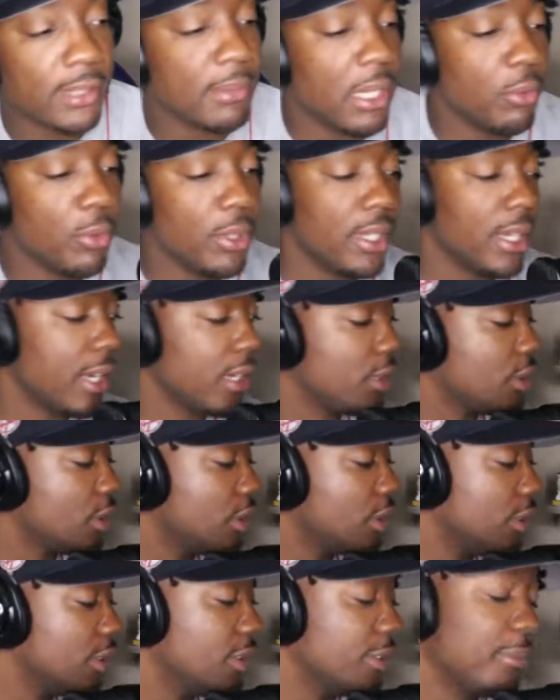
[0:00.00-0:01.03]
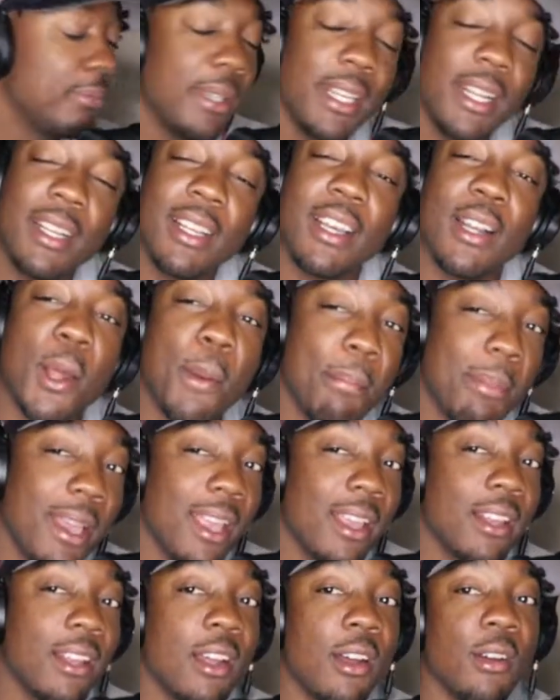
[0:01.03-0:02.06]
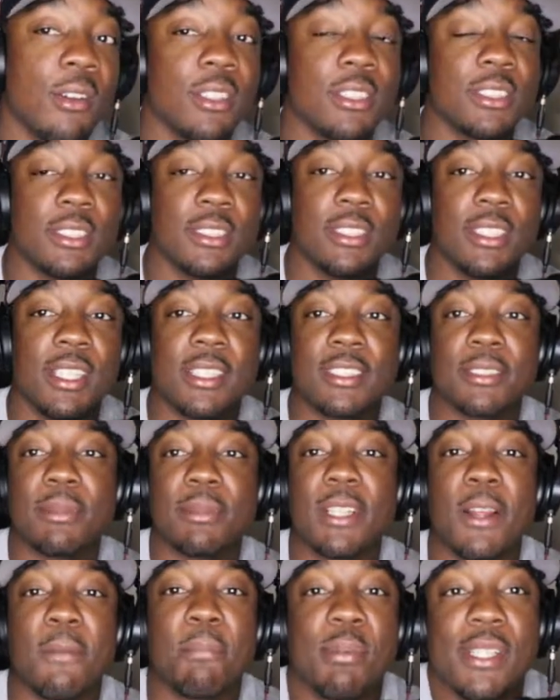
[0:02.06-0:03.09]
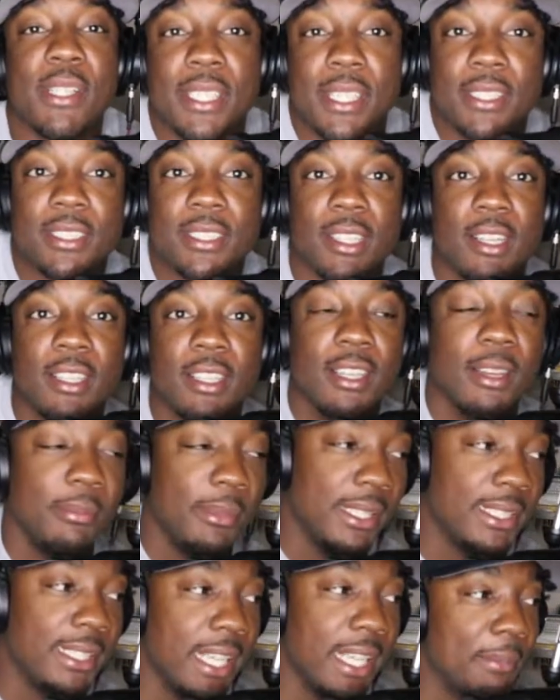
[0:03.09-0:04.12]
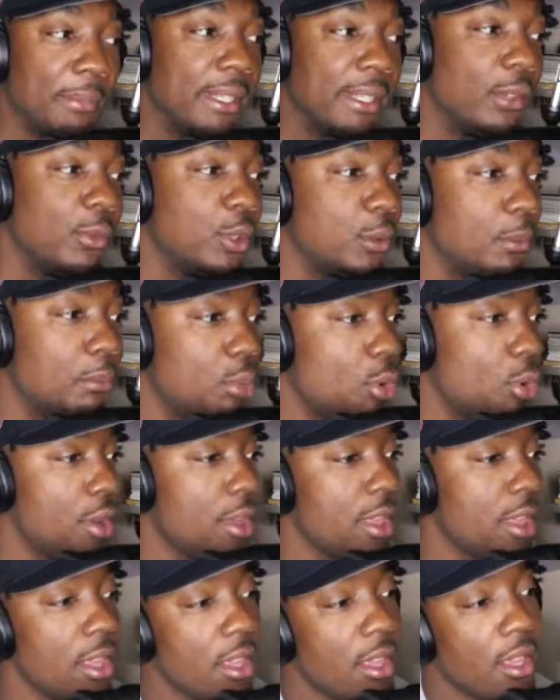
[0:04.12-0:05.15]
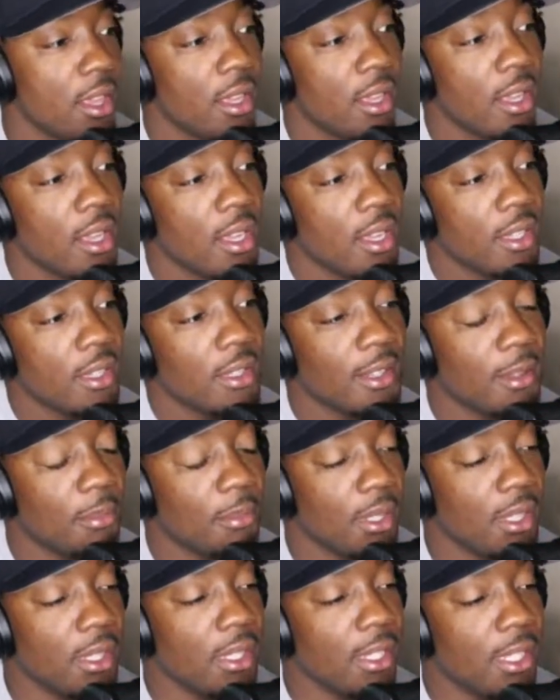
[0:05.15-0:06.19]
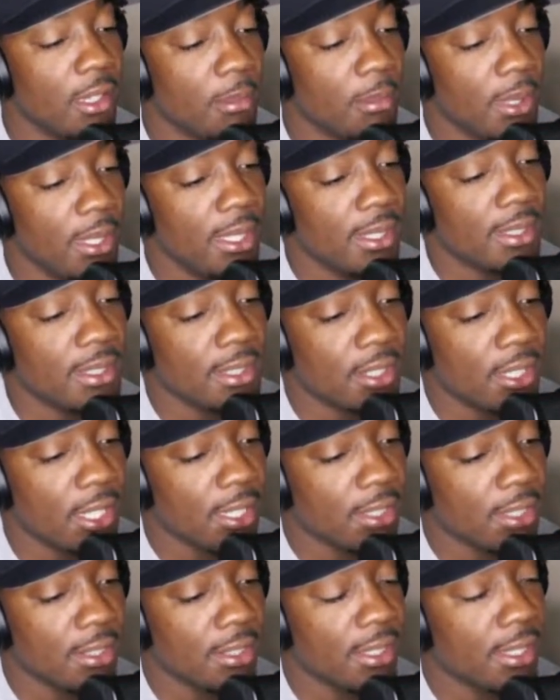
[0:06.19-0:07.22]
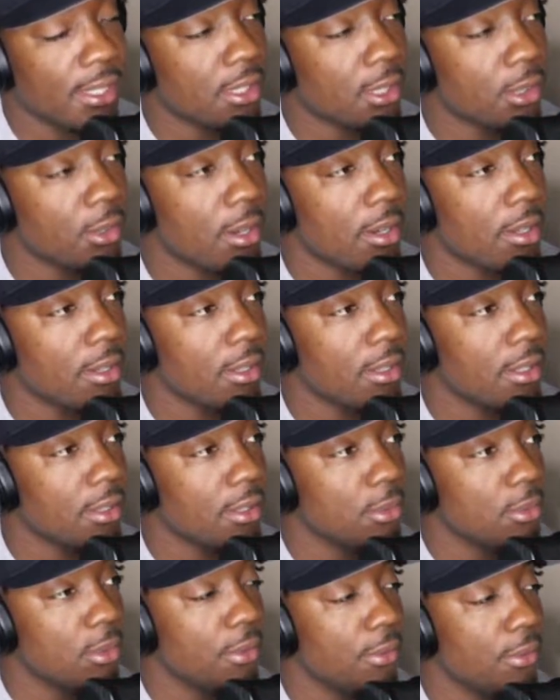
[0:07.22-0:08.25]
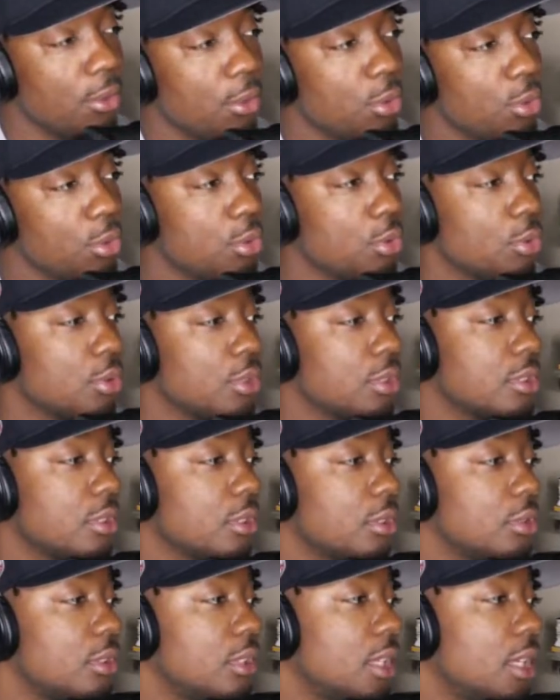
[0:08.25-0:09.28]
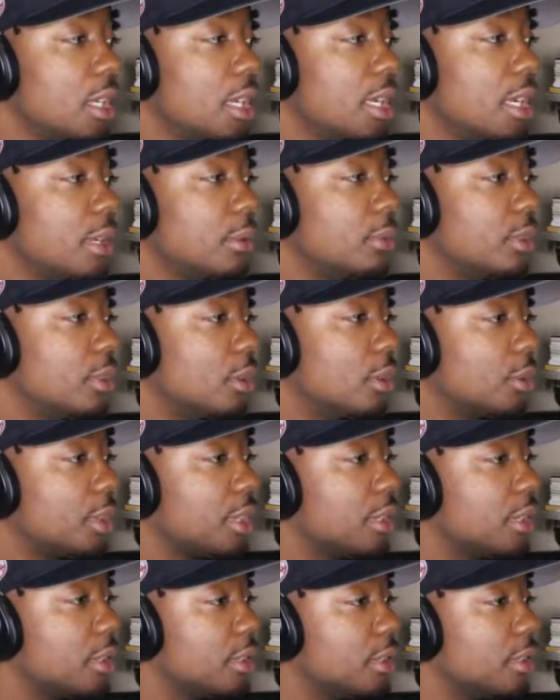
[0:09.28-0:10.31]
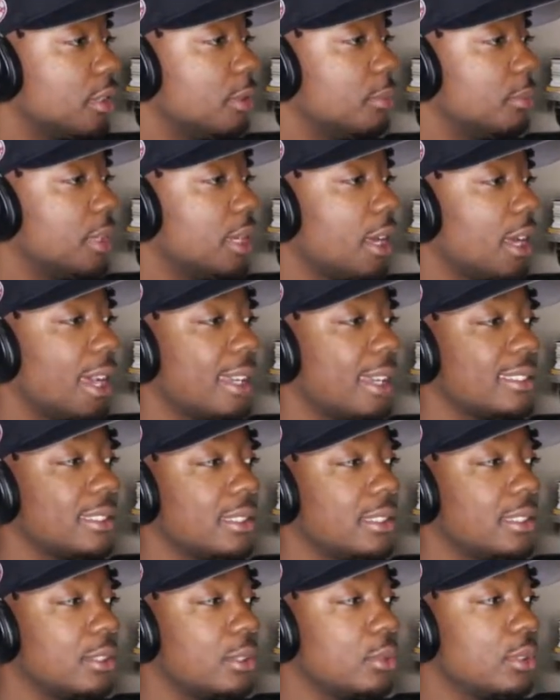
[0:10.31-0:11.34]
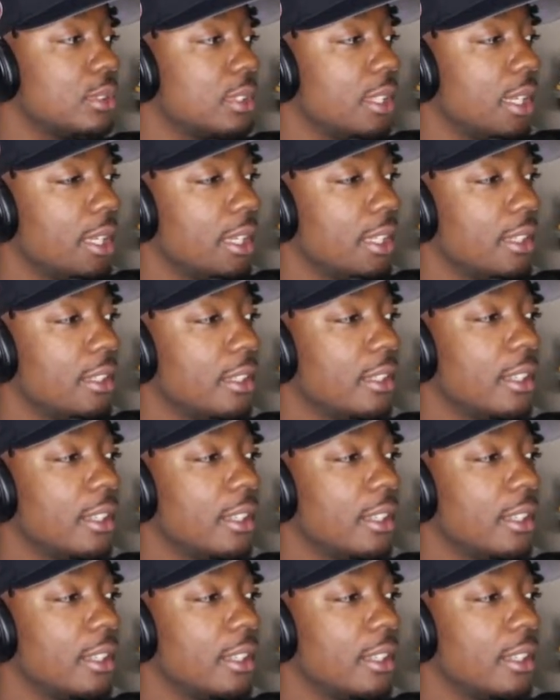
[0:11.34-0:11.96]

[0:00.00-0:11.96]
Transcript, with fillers: man, we got a uh man, I got a backlog of suggestions, man. I appreciate y'all. Y'all been tapping in with your boy. You know I mean? Get me these suggestions in so I can get these reviews going. So we gonna kick it up. Man, I actually too today,